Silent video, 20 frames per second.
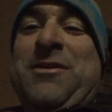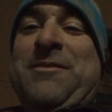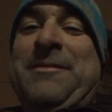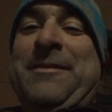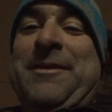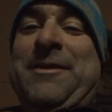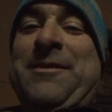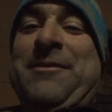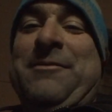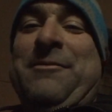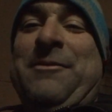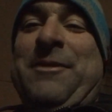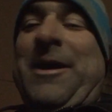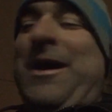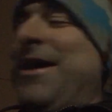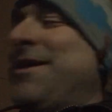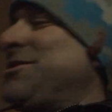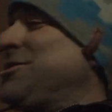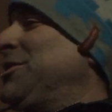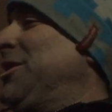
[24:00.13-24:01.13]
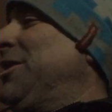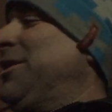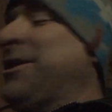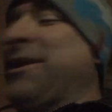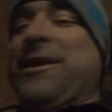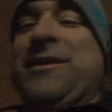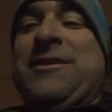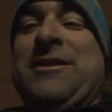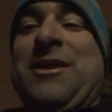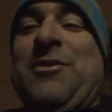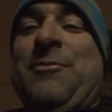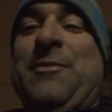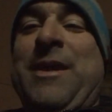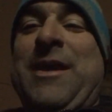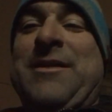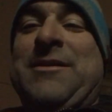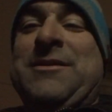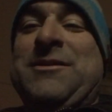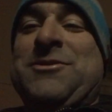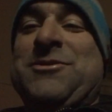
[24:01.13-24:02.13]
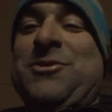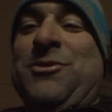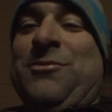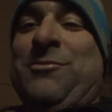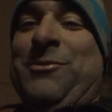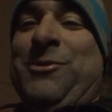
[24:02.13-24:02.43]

no more. And it's got a lot more